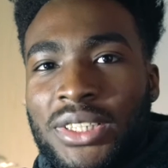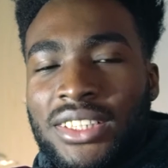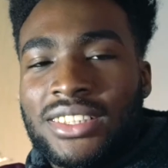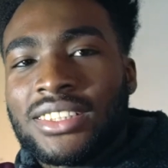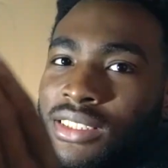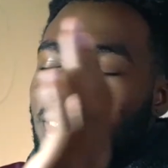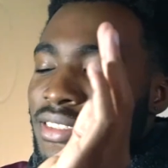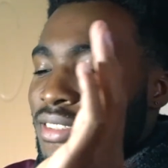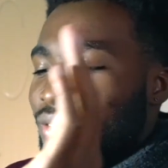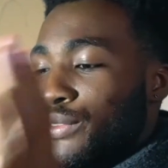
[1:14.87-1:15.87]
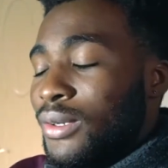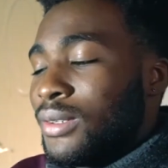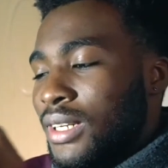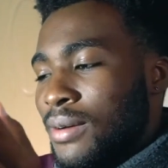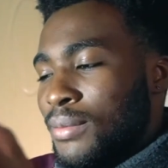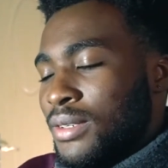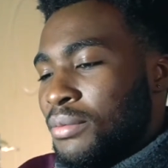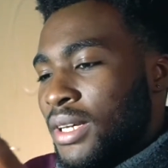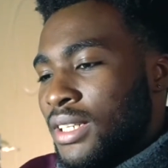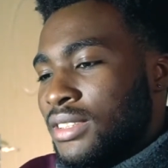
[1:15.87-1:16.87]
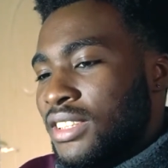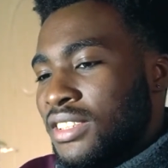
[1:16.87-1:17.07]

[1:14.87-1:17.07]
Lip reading: Okay guys, this is the photo that I'm going to be editing